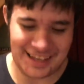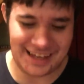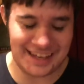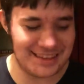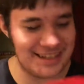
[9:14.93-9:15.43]

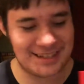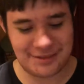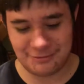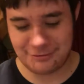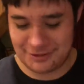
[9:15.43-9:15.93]
in
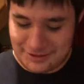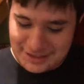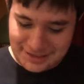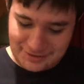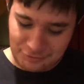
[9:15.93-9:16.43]
this
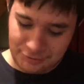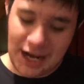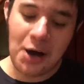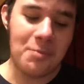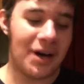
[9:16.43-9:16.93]

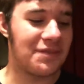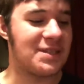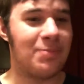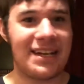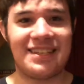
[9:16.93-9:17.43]
realm of
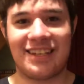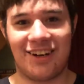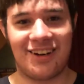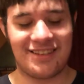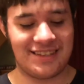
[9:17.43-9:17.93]
spicy
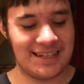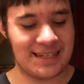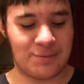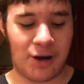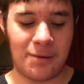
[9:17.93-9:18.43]
cards. This
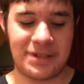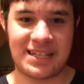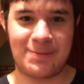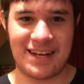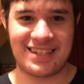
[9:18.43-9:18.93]
is probably the
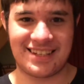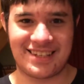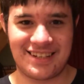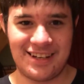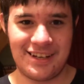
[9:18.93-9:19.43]

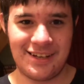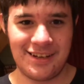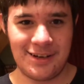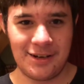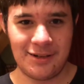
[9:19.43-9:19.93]
spiciest.
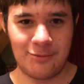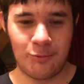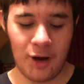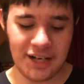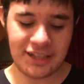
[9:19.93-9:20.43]
One